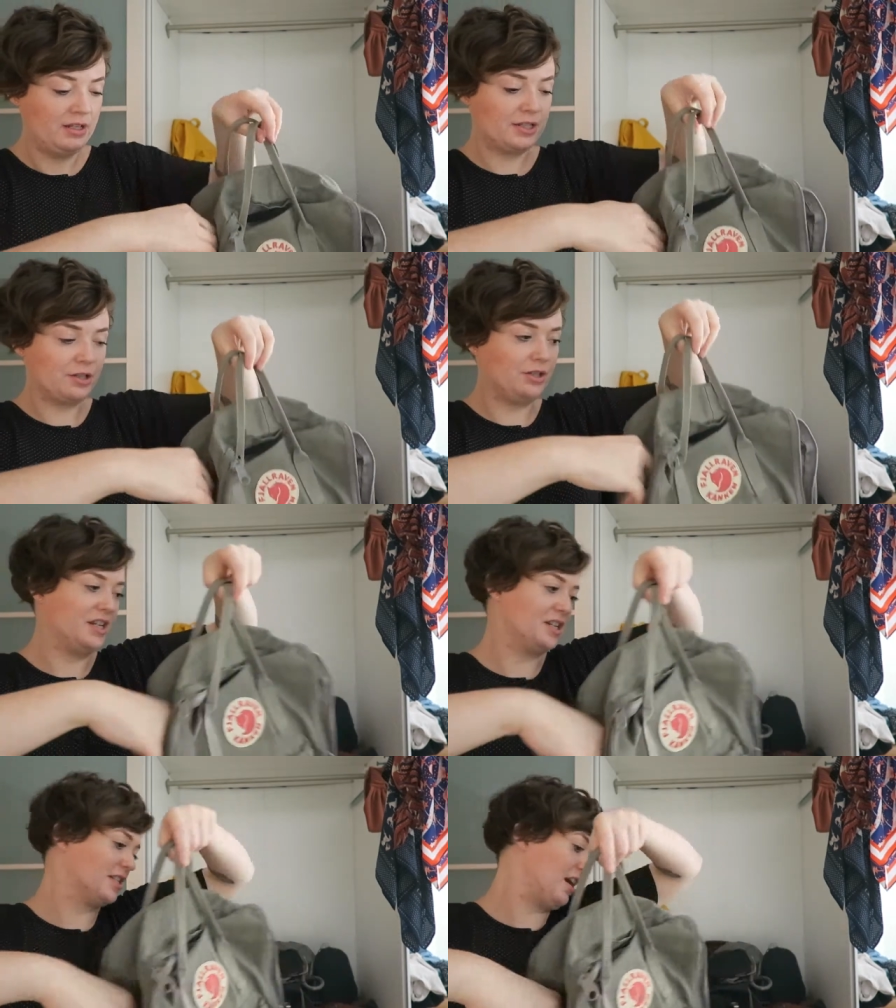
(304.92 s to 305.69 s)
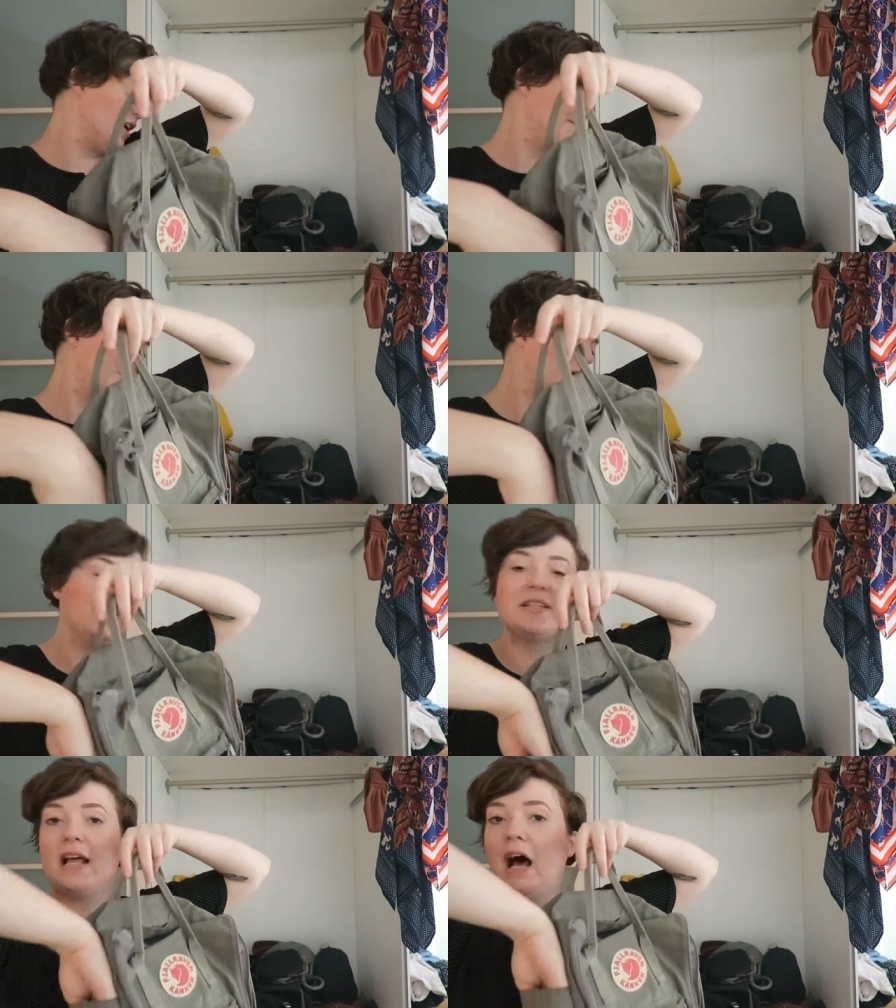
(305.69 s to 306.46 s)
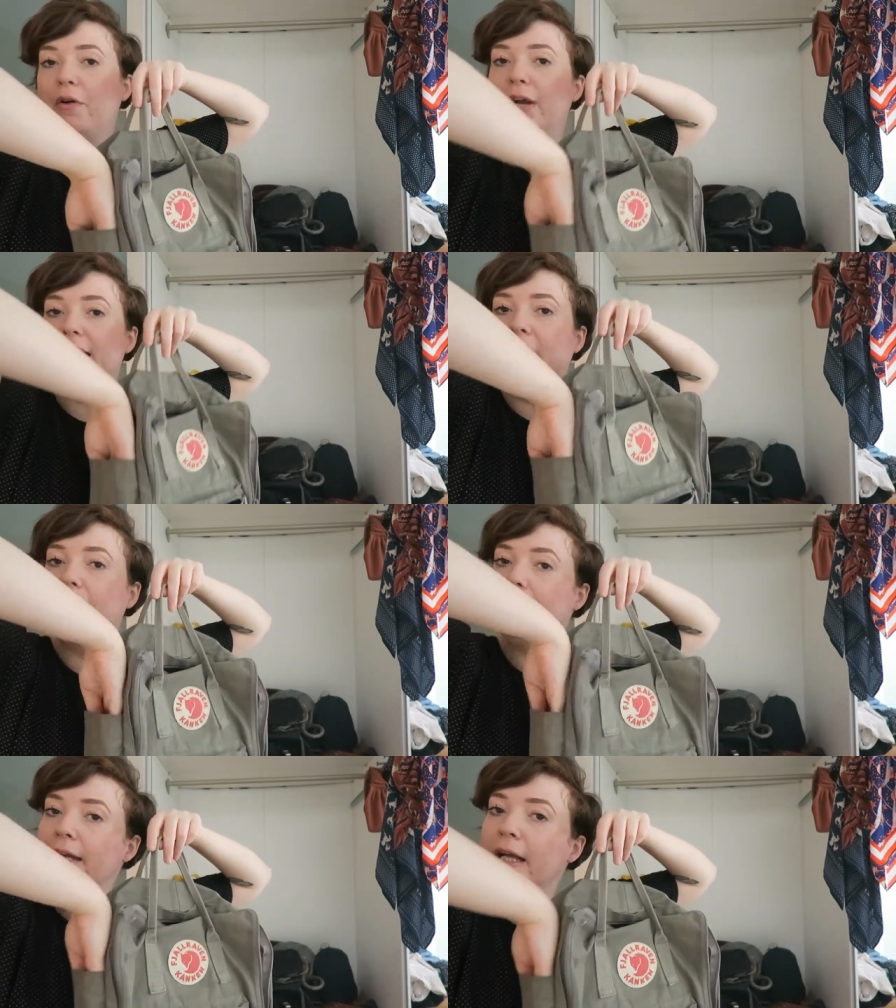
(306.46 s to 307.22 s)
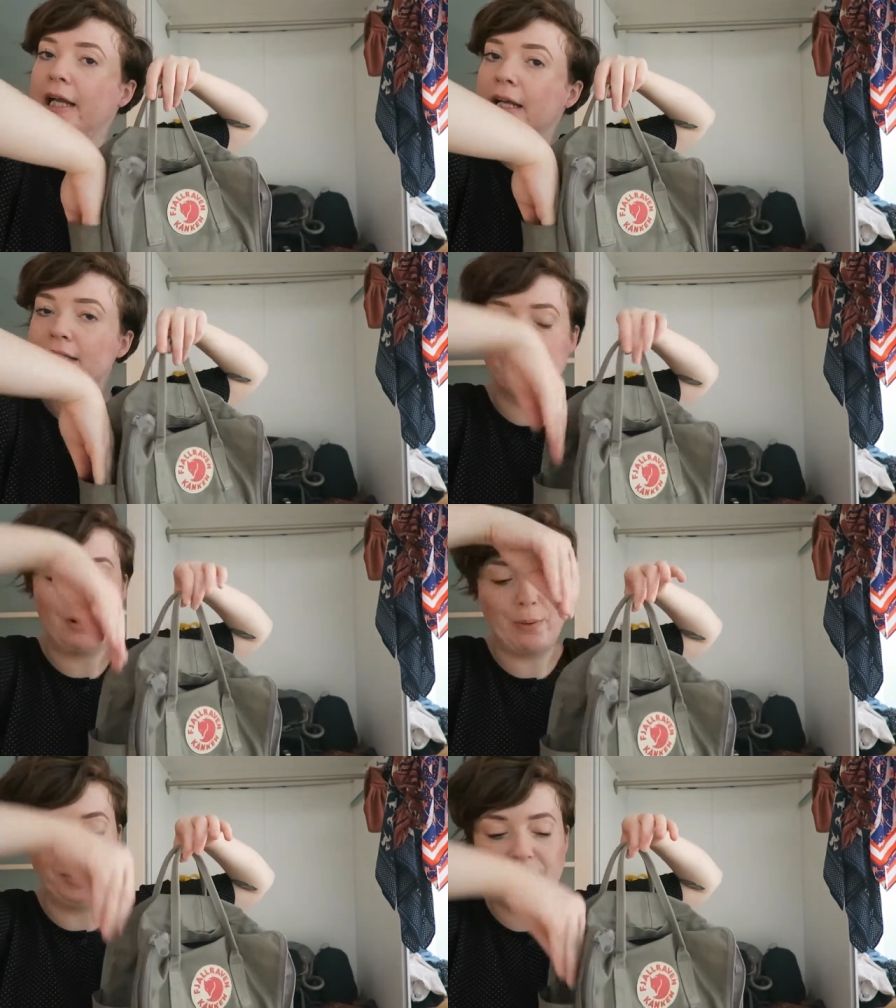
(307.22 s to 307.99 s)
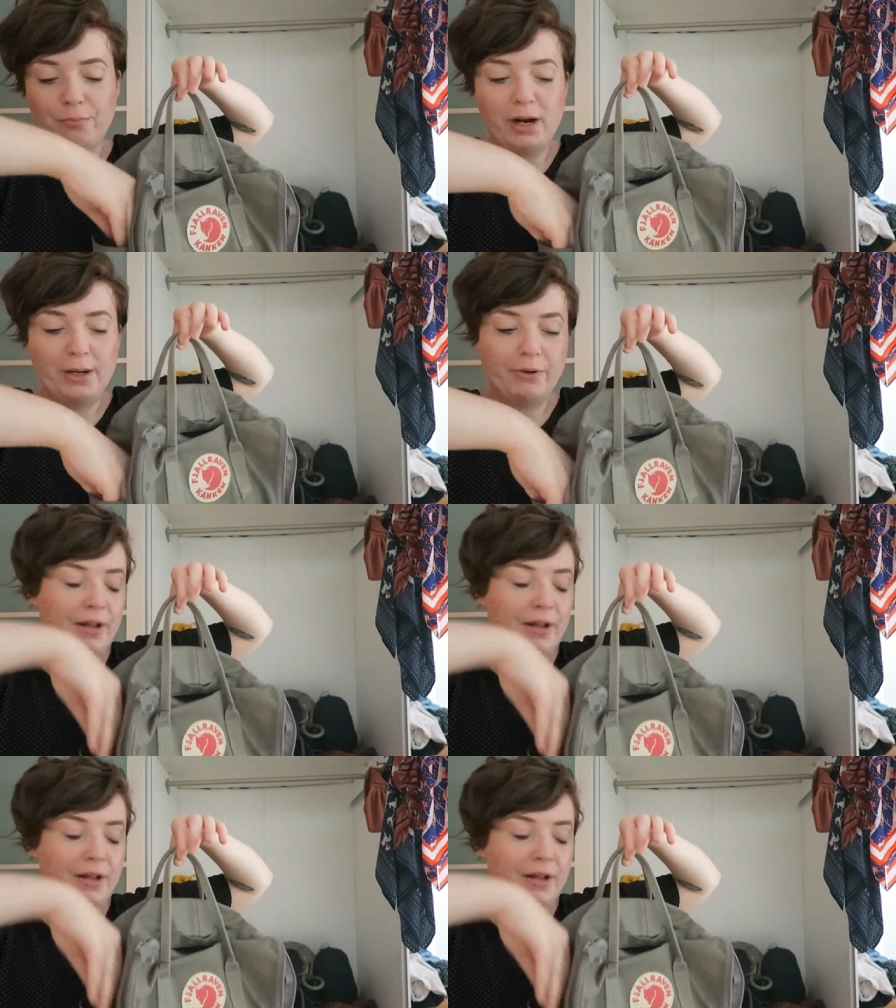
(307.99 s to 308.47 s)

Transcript: It's got these side pockets that are really handy, so I put an umbrella